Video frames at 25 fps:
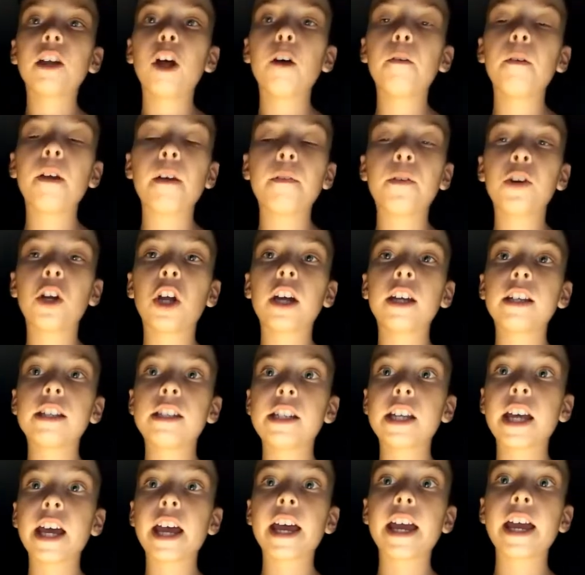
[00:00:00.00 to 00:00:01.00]
I hope you have a nice
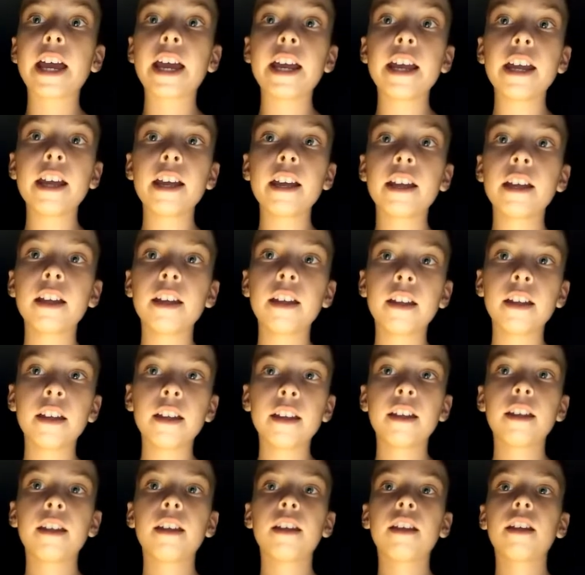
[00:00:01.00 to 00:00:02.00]
day.
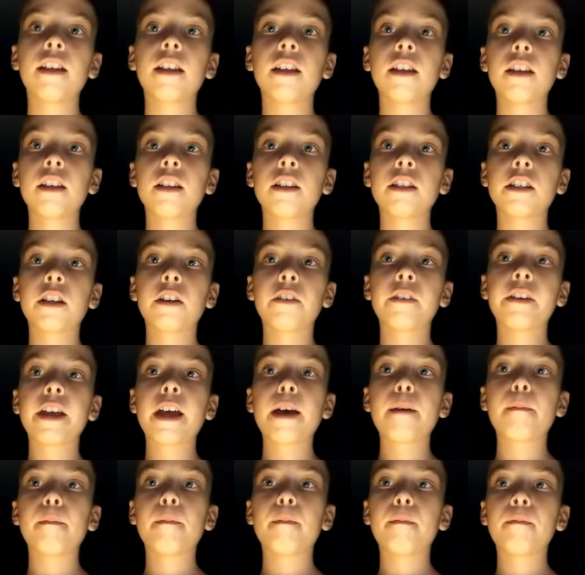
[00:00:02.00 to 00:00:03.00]
So
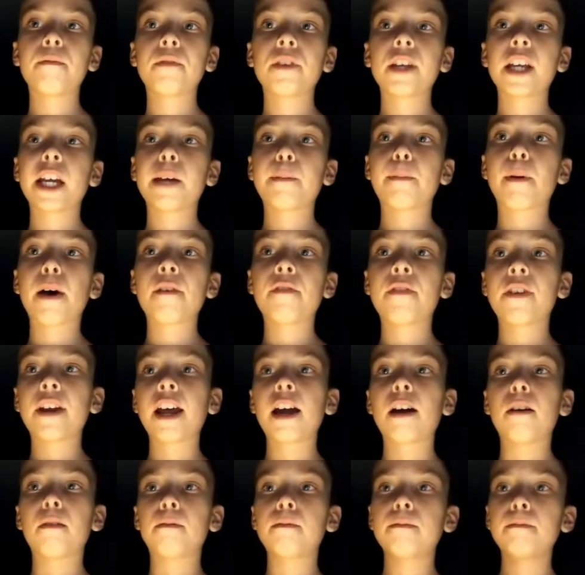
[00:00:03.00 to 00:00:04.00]
yeah, goodbye for
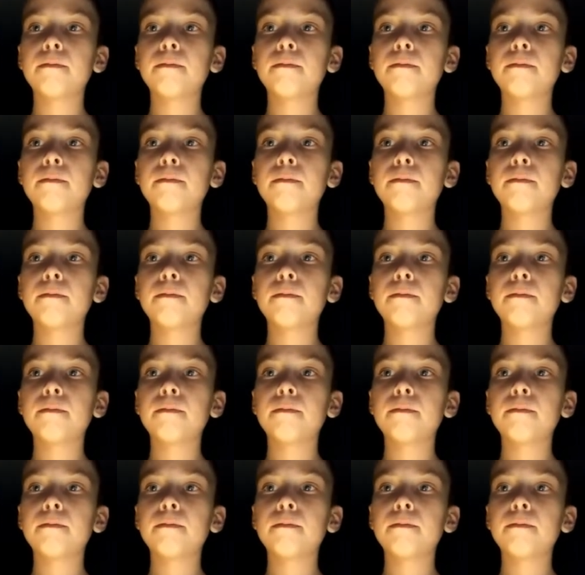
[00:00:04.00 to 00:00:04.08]
now.